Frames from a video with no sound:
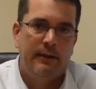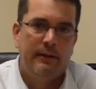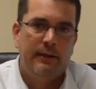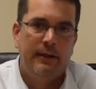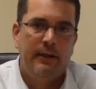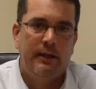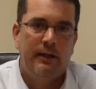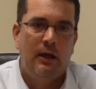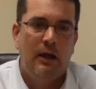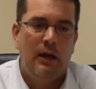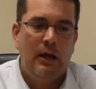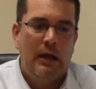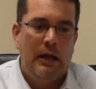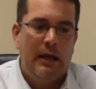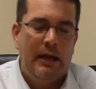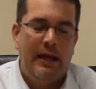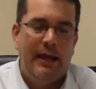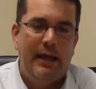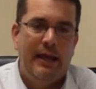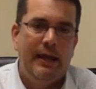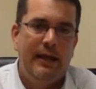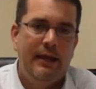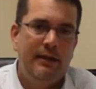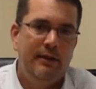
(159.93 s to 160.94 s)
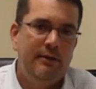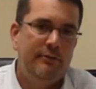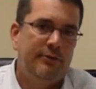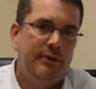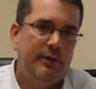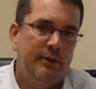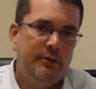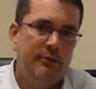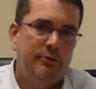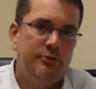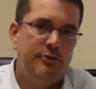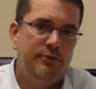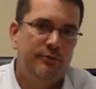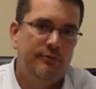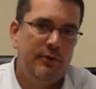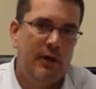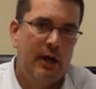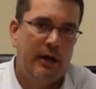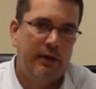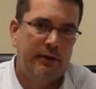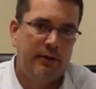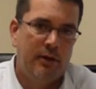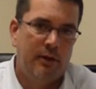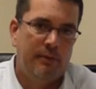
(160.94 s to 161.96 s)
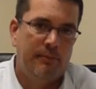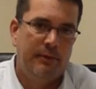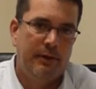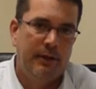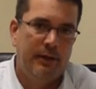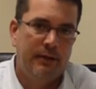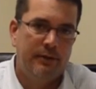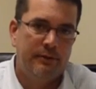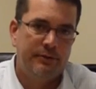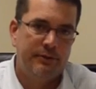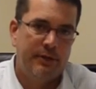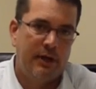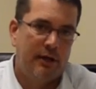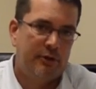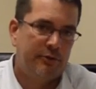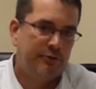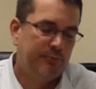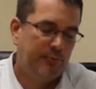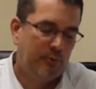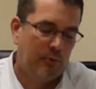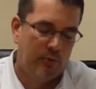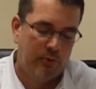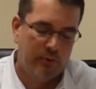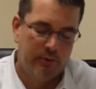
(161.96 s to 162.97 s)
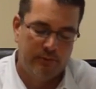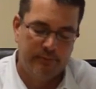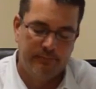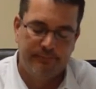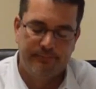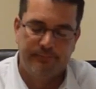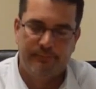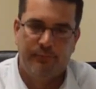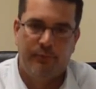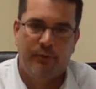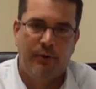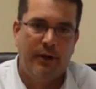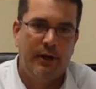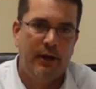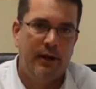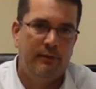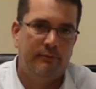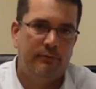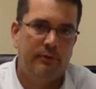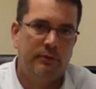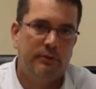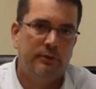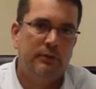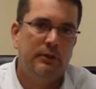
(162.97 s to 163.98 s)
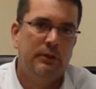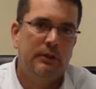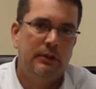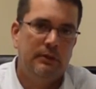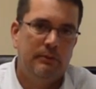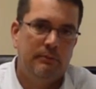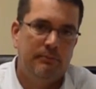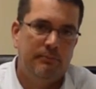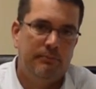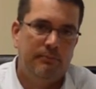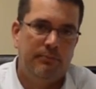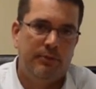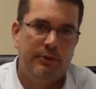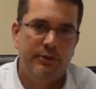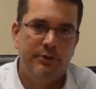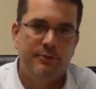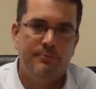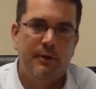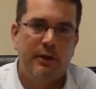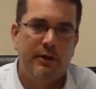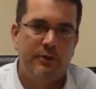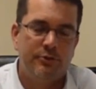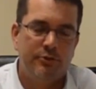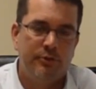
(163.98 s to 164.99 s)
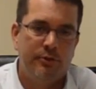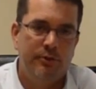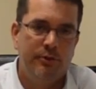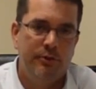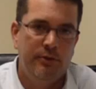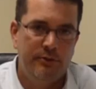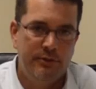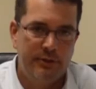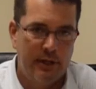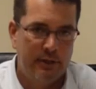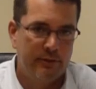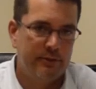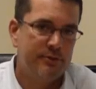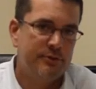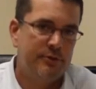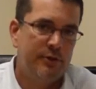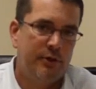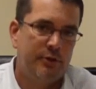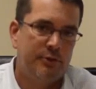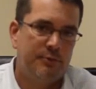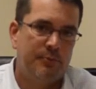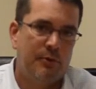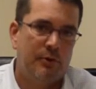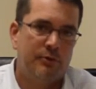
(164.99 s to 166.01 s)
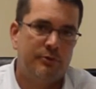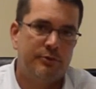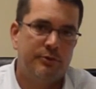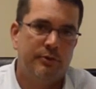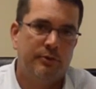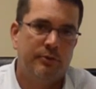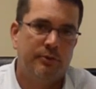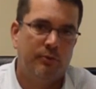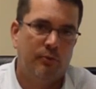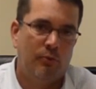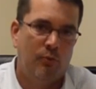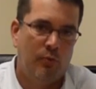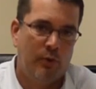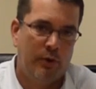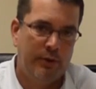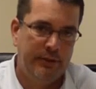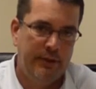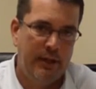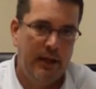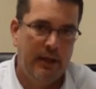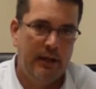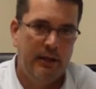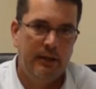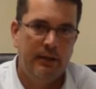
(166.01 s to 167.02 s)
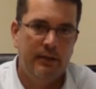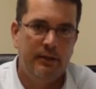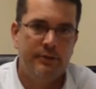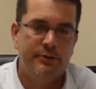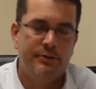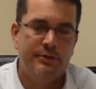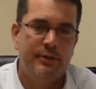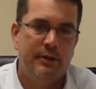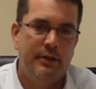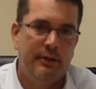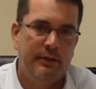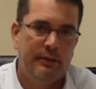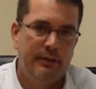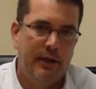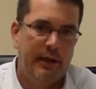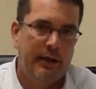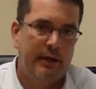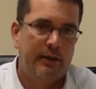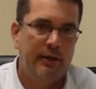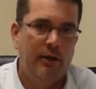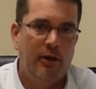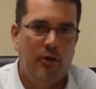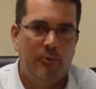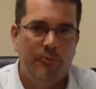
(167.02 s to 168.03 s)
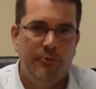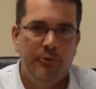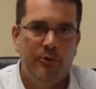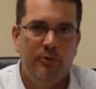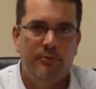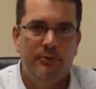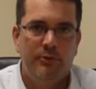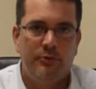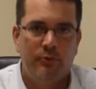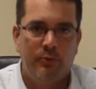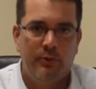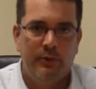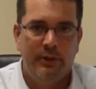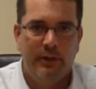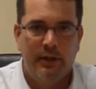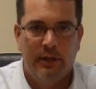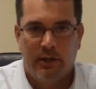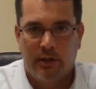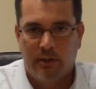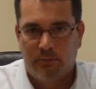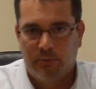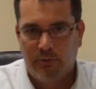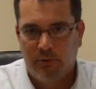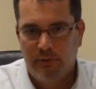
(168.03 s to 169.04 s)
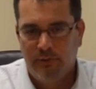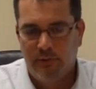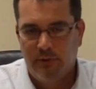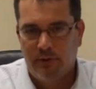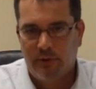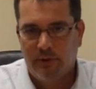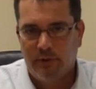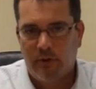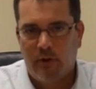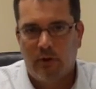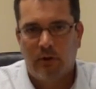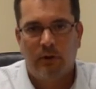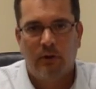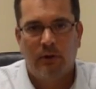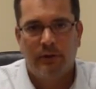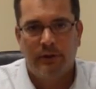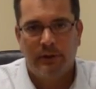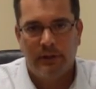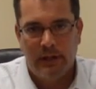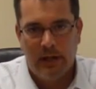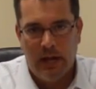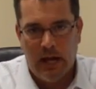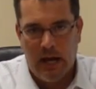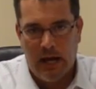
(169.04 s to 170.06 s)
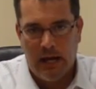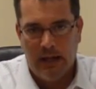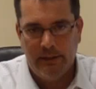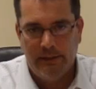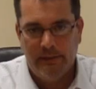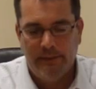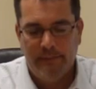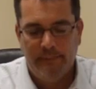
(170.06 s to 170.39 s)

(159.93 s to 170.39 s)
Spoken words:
Again, anything that you've got coming in, child support, whatever, please make sure you tell the salesperson what that is. That can help you between getting approved on a car loan and not.